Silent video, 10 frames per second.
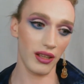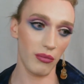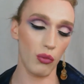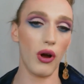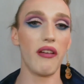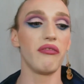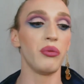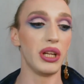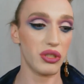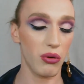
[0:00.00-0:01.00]
more
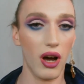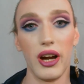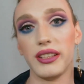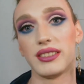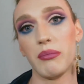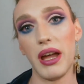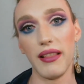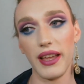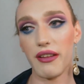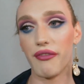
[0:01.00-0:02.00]
influential artists in my
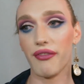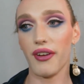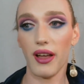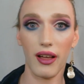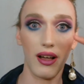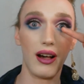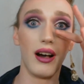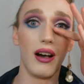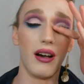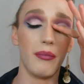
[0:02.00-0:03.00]
life,
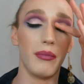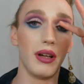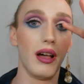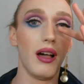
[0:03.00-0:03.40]
and